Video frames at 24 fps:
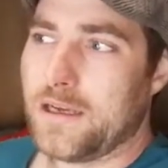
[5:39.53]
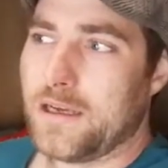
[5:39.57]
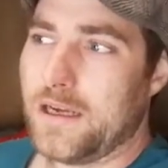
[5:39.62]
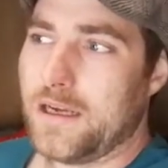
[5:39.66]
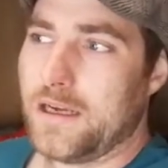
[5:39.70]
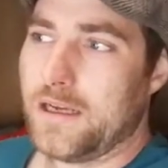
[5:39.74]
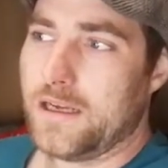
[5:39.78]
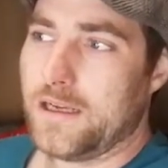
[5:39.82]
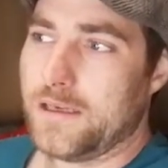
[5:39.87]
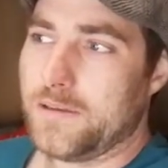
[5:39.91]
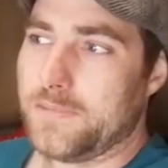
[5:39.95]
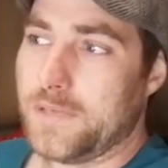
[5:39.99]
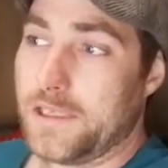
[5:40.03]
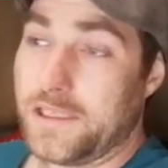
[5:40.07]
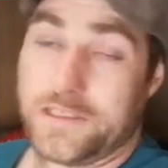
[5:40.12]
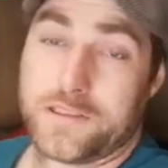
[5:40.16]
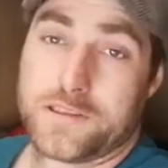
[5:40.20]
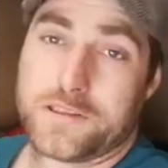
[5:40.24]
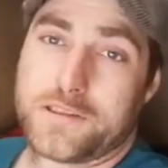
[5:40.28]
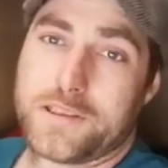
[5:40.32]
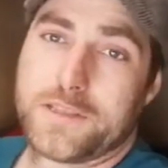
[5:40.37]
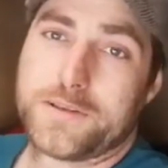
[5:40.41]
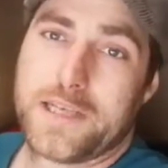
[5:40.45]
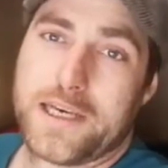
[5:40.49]
and they
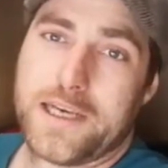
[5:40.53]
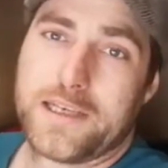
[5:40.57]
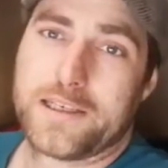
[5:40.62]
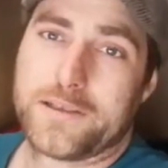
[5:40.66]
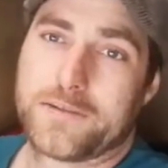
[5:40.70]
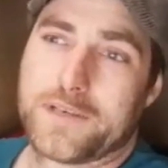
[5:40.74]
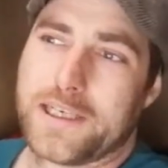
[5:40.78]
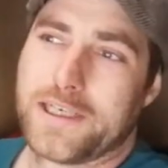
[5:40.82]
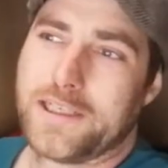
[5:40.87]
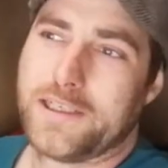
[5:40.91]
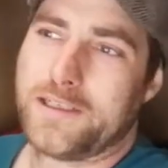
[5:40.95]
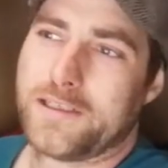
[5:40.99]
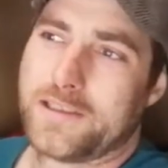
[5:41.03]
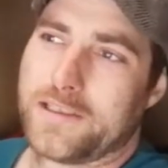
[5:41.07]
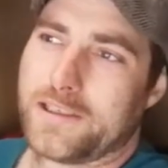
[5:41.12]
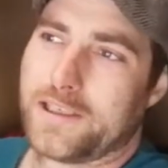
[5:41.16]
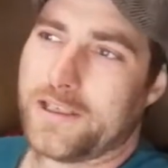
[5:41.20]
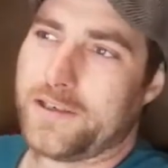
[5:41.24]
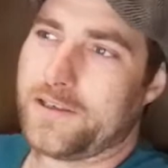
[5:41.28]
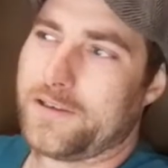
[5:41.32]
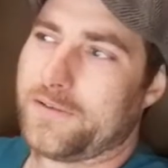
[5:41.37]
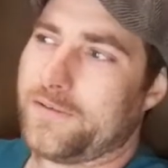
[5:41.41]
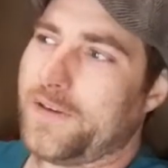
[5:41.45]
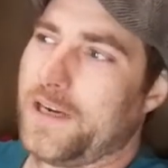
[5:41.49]
just do it anyway, and
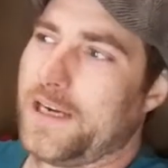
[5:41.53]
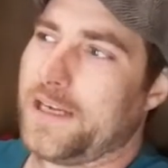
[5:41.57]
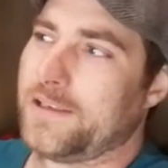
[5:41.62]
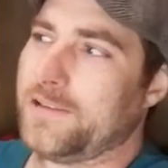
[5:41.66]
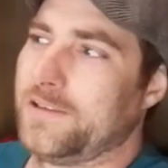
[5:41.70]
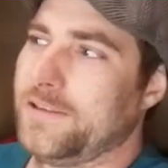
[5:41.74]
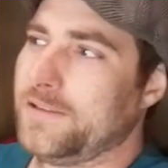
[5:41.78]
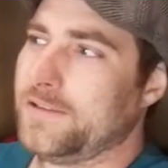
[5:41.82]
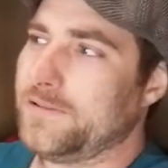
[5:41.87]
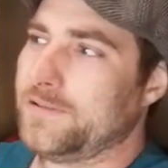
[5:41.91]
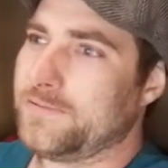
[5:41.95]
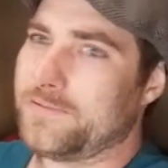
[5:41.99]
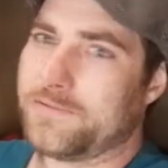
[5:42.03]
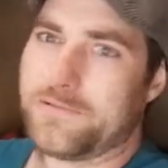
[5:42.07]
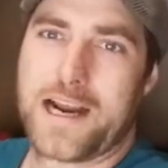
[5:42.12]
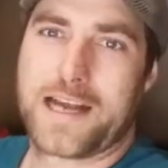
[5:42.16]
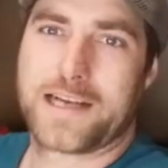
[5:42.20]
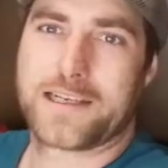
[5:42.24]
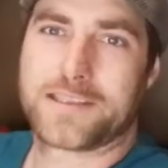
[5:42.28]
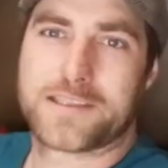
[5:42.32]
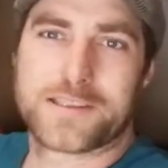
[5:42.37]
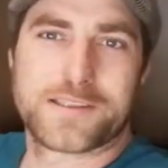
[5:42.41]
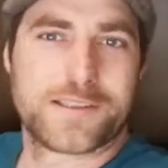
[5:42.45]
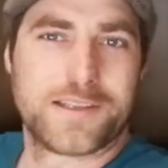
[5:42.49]
go in a van,
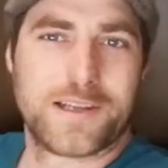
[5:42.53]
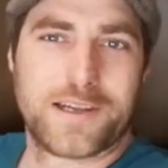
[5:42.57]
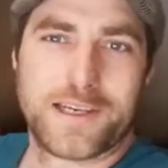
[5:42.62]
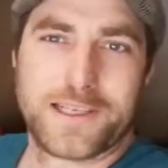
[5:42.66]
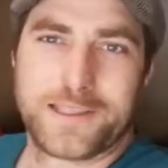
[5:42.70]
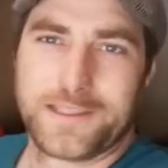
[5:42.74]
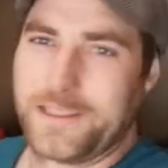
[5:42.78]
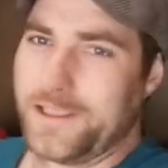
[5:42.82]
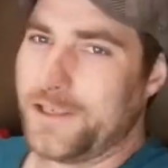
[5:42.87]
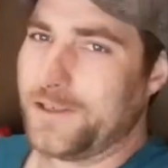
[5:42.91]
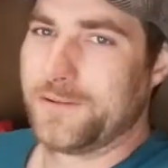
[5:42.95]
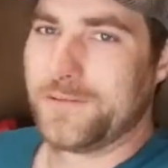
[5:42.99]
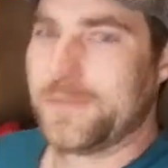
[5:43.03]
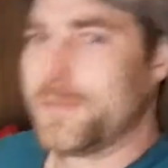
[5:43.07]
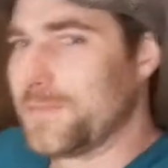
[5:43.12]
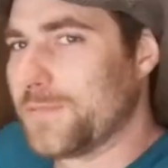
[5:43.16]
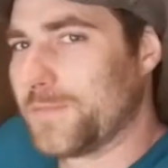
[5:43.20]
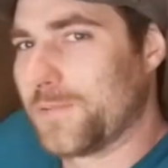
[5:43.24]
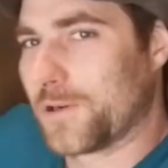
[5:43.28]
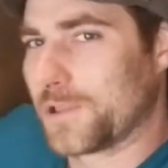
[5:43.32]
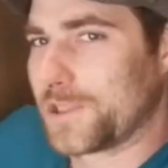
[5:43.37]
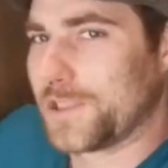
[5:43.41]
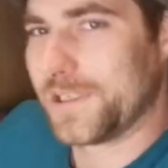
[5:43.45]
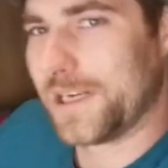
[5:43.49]
rags,
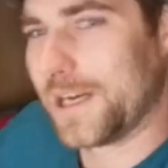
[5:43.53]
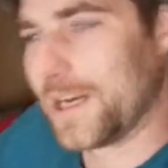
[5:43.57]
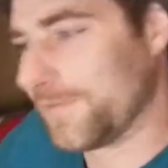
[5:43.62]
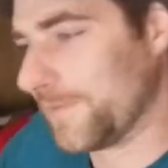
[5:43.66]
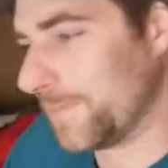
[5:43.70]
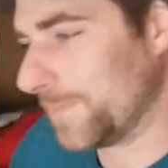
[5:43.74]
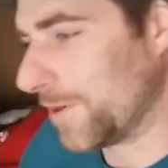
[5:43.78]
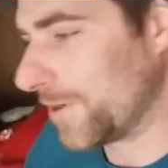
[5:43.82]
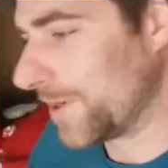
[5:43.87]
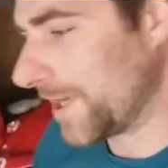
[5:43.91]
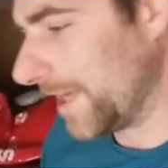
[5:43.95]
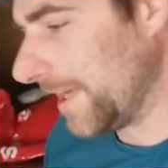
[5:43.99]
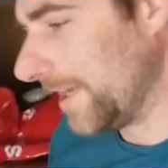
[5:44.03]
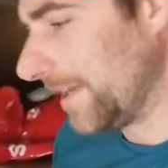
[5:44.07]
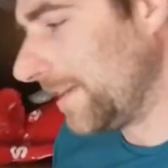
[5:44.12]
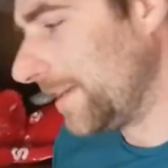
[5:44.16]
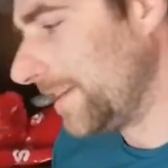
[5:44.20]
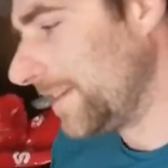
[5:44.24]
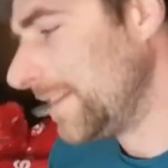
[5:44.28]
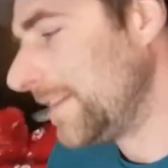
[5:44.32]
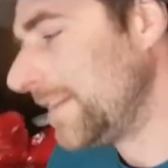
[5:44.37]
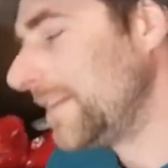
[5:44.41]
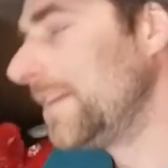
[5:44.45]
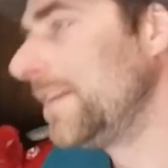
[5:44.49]
washing out of a bucket,
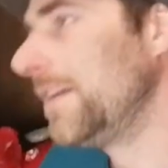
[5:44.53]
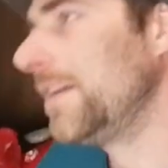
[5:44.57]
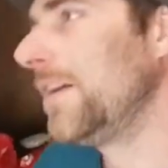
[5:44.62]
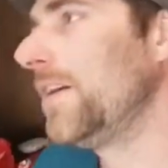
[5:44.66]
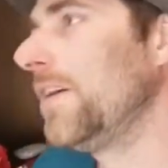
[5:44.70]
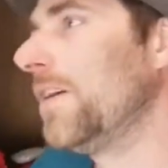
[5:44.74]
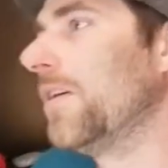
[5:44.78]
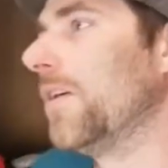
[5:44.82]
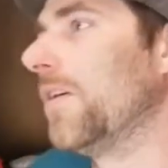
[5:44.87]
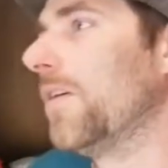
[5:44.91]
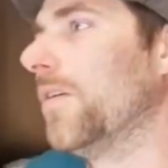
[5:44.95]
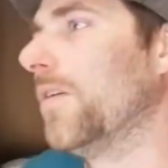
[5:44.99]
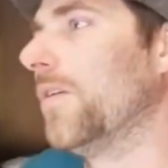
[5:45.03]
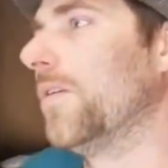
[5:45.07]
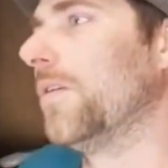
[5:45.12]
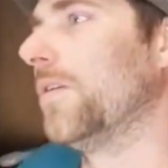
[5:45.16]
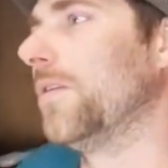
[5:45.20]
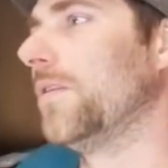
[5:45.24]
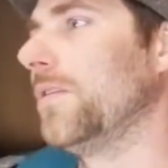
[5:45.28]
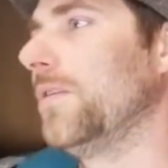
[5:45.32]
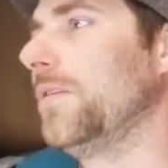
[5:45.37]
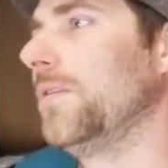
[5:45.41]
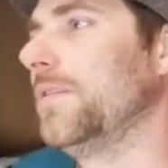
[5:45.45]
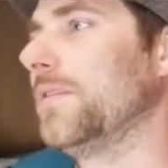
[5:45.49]

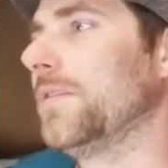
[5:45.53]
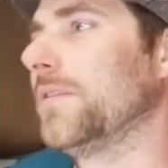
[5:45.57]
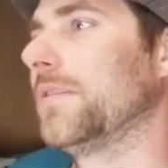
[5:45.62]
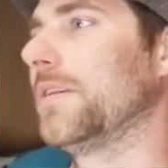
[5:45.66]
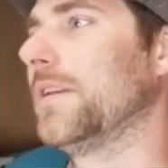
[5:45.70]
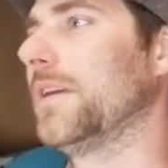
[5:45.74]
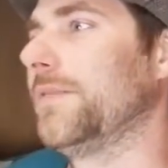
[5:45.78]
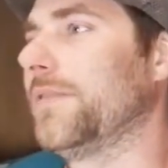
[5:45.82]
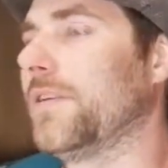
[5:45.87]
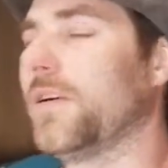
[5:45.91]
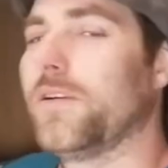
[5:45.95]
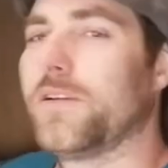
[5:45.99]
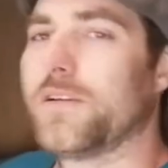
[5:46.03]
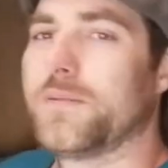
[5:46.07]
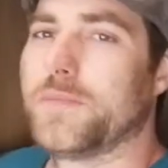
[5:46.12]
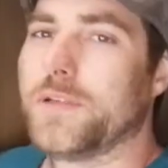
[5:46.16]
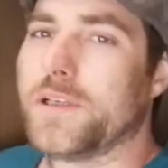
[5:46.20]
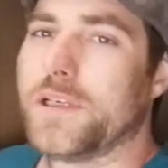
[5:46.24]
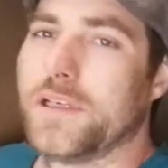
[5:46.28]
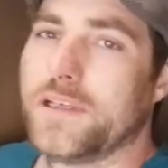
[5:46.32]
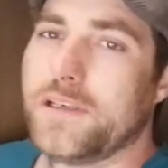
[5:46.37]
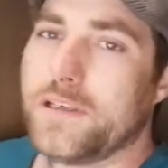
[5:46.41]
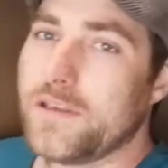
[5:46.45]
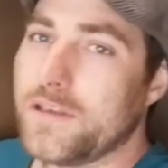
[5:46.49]
or they've got the
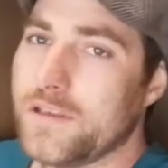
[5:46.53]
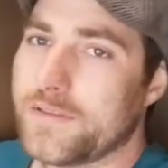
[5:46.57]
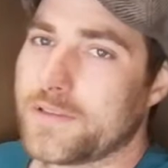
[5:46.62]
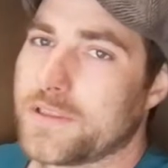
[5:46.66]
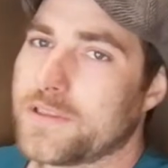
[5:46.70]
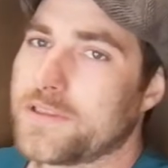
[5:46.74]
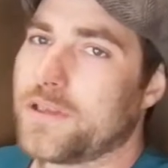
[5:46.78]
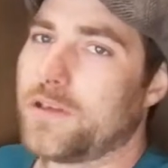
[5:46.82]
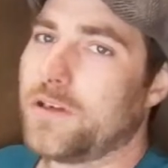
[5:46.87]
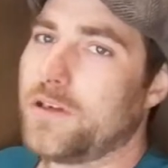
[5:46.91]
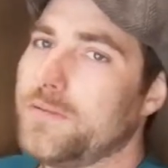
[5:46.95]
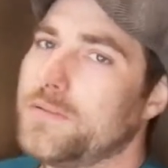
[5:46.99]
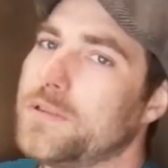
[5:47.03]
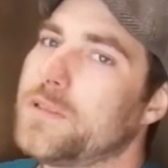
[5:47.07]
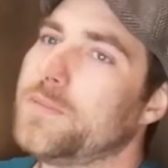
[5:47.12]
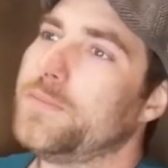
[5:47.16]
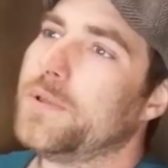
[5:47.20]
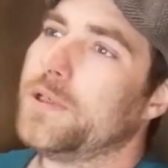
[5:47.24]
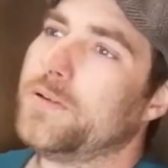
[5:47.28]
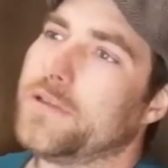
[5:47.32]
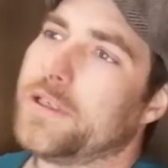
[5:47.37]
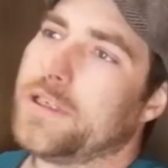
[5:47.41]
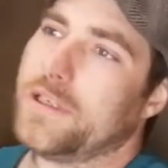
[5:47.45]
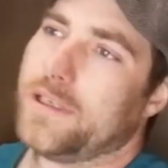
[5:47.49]
money and they don't have the time to
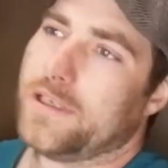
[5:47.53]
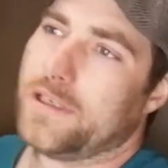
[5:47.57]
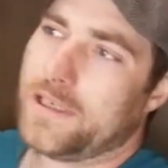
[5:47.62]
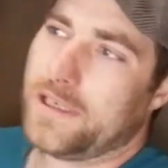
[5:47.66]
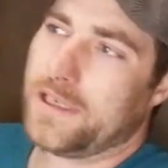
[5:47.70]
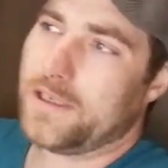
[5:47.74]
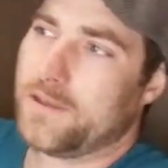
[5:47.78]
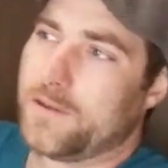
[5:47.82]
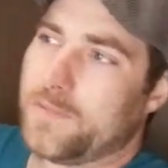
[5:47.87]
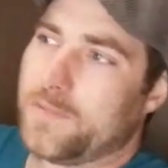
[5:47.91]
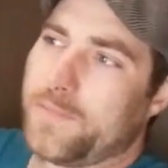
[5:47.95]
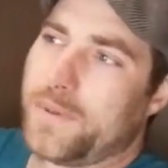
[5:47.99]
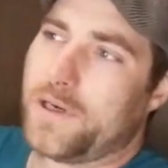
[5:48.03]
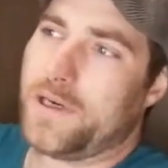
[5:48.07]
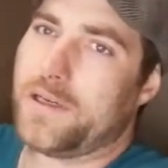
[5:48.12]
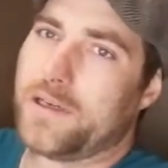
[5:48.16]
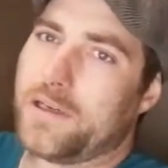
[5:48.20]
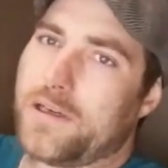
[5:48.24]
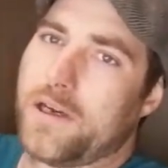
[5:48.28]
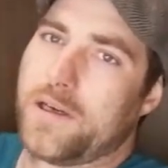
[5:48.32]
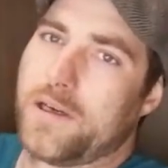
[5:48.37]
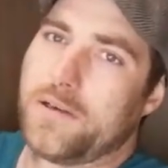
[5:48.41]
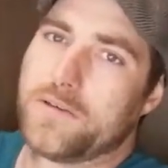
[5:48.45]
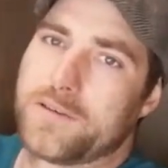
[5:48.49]
build it, and they end up buying
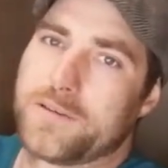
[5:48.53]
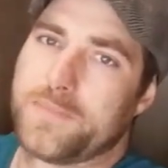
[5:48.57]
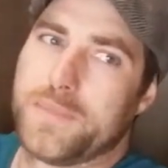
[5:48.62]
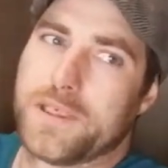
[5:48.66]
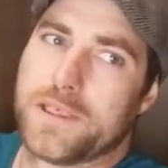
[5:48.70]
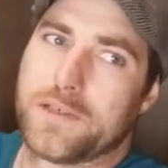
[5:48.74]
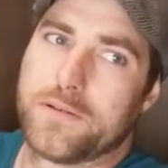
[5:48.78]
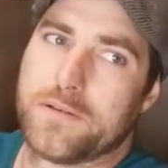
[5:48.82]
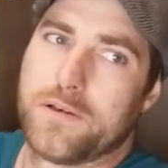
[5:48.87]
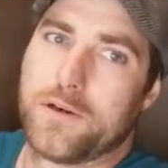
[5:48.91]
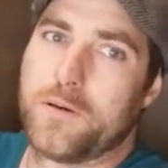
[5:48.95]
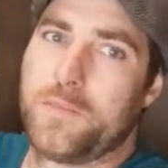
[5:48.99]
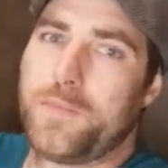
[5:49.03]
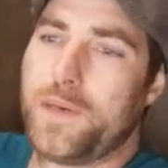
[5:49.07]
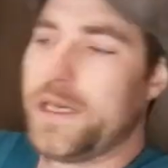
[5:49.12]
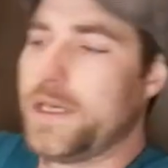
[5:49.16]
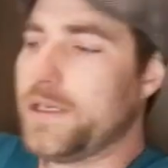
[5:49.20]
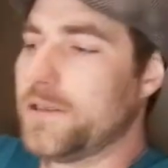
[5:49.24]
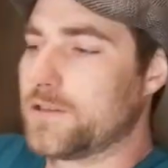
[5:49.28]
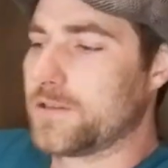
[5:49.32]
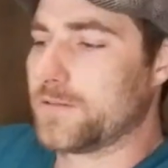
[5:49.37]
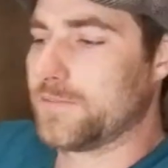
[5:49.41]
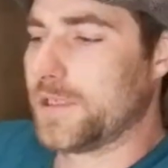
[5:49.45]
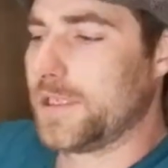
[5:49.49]
a coach built or
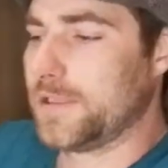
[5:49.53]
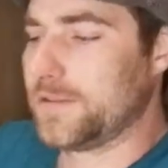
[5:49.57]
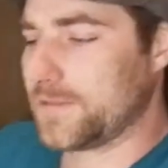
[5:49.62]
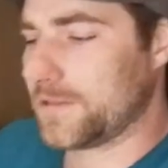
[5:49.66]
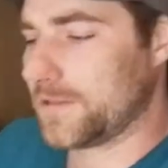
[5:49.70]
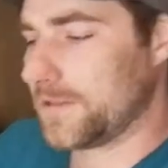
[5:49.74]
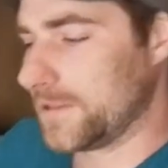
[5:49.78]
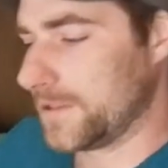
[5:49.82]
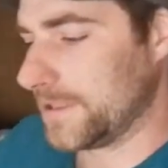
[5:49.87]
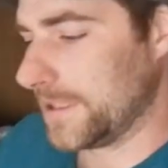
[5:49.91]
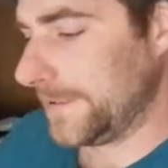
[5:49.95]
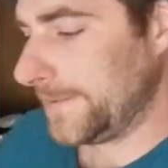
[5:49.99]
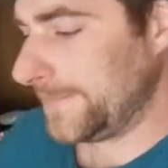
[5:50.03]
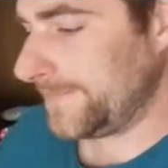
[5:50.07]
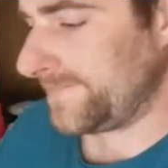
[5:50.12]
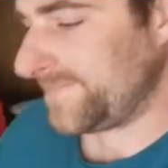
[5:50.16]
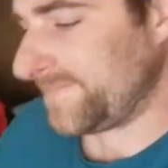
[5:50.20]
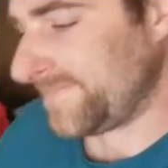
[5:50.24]
paying someone else to do it.